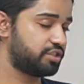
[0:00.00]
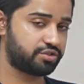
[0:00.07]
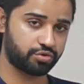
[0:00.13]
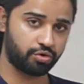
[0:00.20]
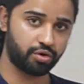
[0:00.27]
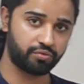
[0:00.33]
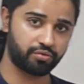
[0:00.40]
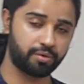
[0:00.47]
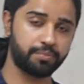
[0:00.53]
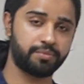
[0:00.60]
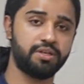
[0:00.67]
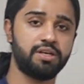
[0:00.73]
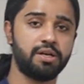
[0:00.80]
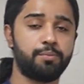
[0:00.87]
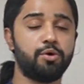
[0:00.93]
is all from
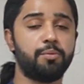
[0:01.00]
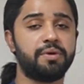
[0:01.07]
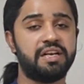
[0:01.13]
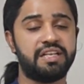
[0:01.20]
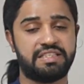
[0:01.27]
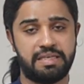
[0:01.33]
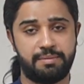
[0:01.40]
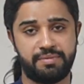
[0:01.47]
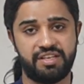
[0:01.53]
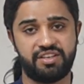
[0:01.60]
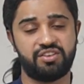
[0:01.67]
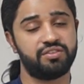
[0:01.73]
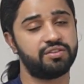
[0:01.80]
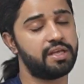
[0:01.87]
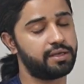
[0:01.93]
the abdominal
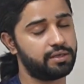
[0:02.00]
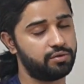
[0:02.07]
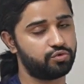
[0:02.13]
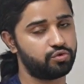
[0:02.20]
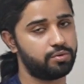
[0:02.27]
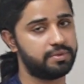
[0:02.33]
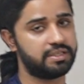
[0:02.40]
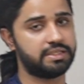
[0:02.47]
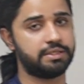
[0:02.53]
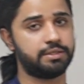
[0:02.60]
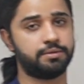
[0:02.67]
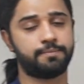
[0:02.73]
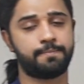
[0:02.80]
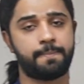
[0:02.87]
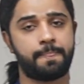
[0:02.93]
examination. Thank you so much.